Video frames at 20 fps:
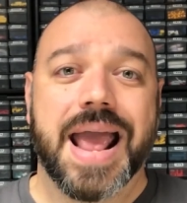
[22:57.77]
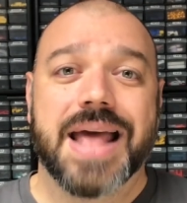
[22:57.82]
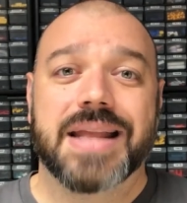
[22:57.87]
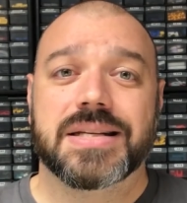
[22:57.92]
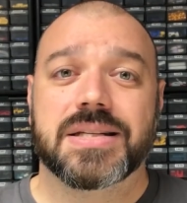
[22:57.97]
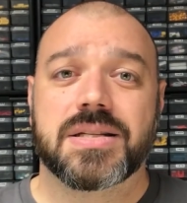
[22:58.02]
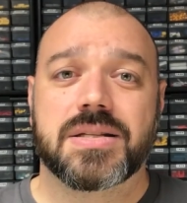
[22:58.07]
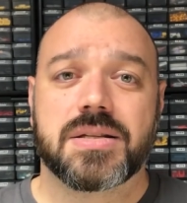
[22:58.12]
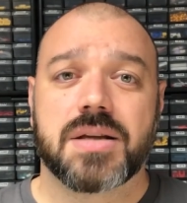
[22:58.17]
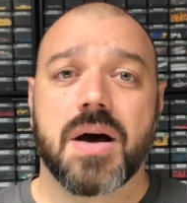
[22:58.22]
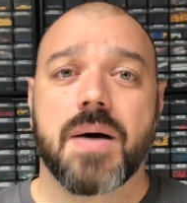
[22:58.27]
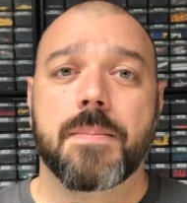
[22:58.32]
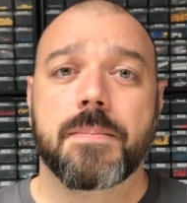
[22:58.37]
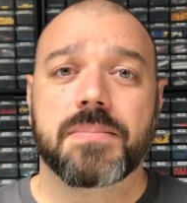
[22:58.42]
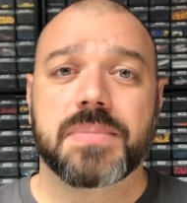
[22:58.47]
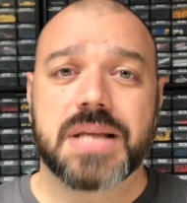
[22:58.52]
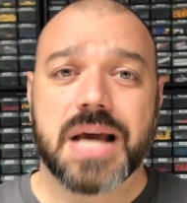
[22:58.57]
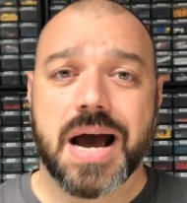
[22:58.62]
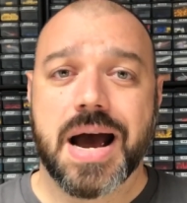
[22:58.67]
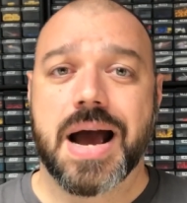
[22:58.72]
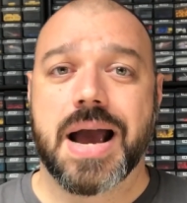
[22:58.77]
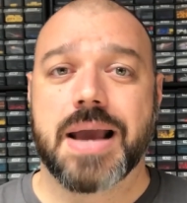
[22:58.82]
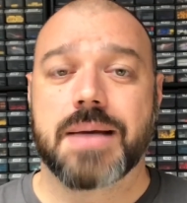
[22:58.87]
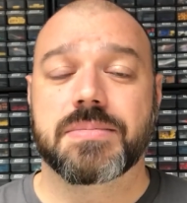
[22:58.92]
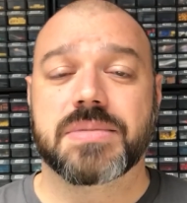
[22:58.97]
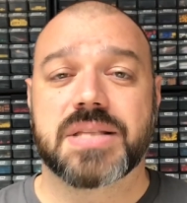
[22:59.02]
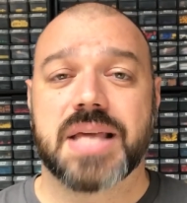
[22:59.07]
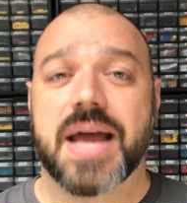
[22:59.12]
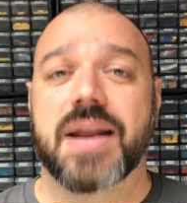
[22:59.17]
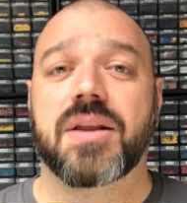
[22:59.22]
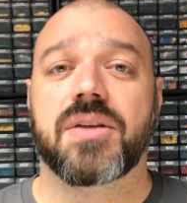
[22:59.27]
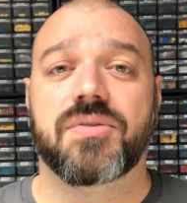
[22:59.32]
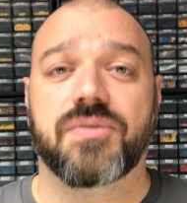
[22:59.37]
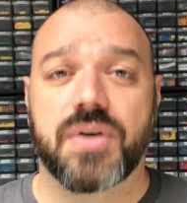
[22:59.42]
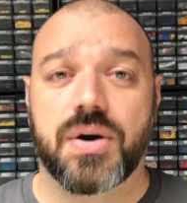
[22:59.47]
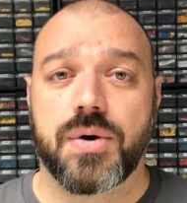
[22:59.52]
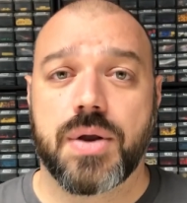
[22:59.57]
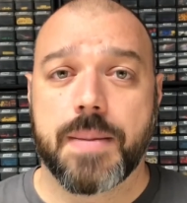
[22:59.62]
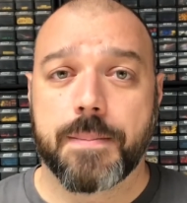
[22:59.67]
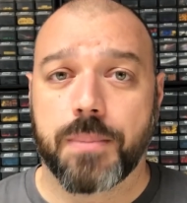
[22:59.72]
And sometimes that is
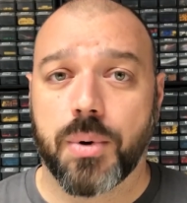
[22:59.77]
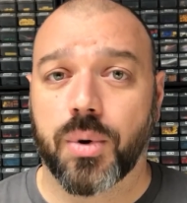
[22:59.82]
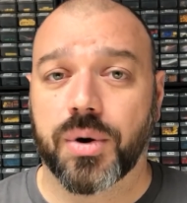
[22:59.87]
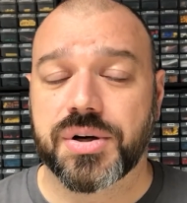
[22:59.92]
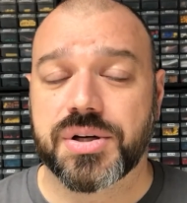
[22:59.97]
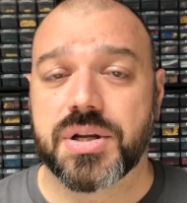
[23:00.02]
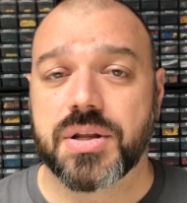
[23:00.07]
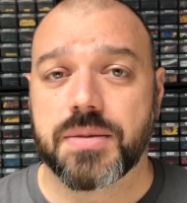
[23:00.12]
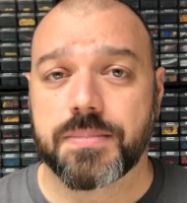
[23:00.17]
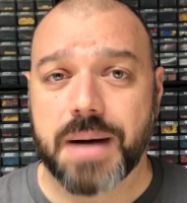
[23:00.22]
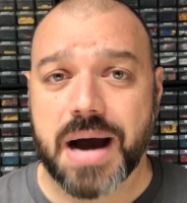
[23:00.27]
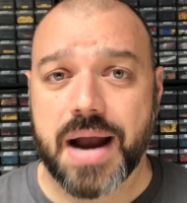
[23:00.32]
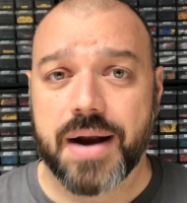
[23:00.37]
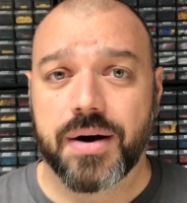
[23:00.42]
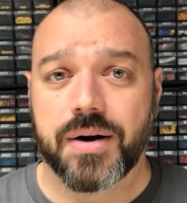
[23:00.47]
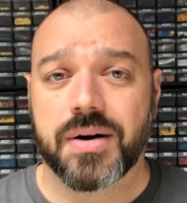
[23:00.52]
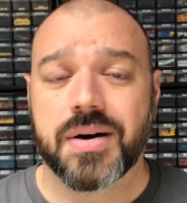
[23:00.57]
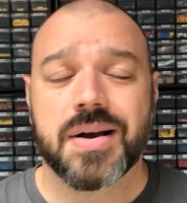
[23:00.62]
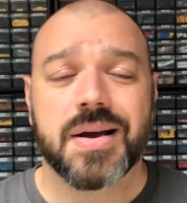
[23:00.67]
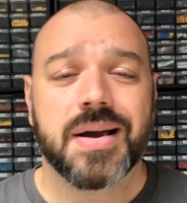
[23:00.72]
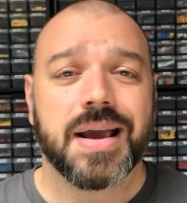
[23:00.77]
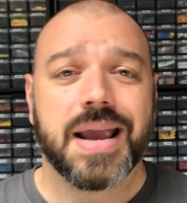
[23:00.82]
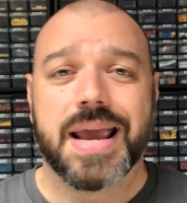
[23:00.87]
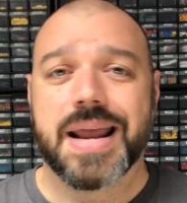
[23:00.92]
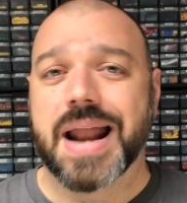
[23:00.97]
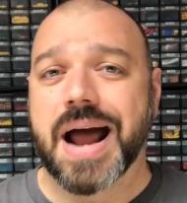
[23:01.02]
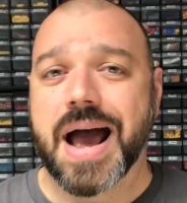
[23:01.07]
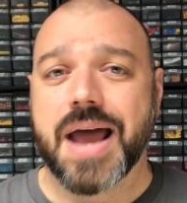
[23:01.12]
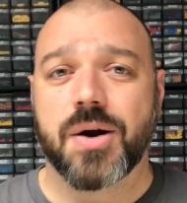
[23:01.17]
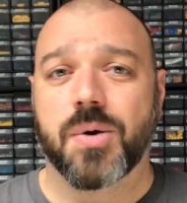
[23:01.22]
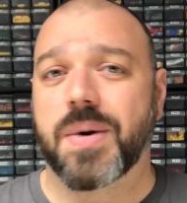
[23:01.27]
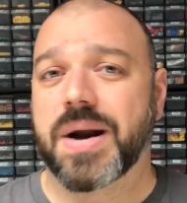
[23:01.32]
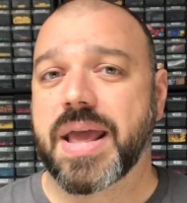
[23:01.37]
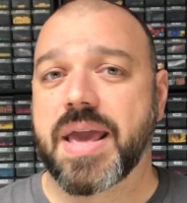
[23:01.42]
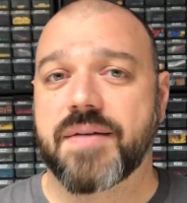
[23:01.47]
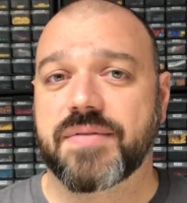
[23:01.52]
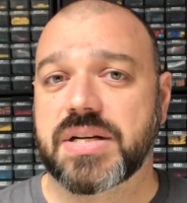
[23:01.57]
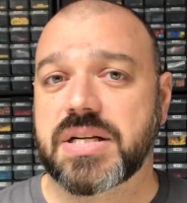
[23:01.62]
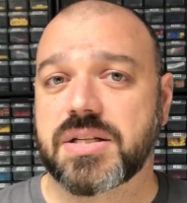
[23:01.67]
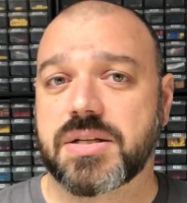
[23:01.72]
very important to the buyer, and I don't
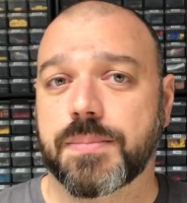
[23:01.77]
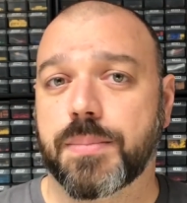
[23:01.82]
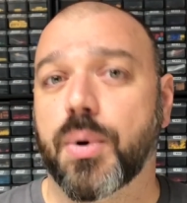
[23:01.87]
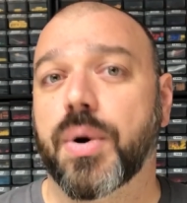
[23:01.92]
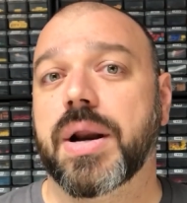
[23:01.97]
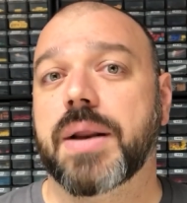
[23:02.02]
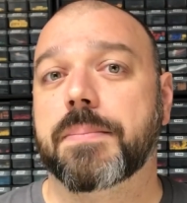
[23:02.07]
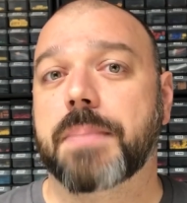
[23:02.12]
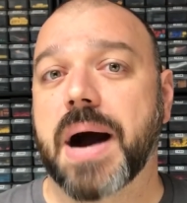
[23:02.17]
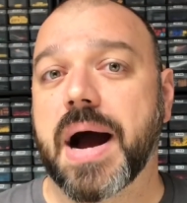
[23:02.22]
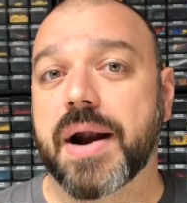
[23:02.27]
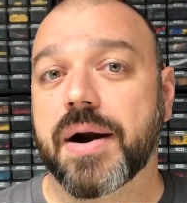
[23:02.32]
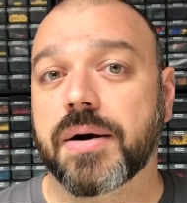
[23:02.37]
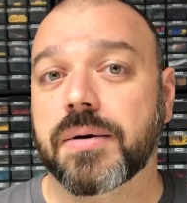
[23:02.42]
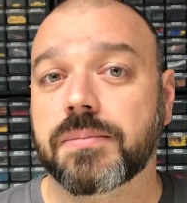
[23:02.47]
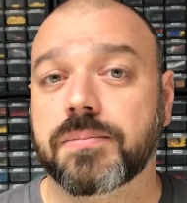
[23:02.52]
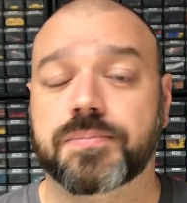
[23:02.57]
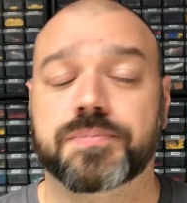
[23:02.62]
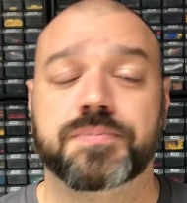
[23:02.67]
want to have a disappointed buyer.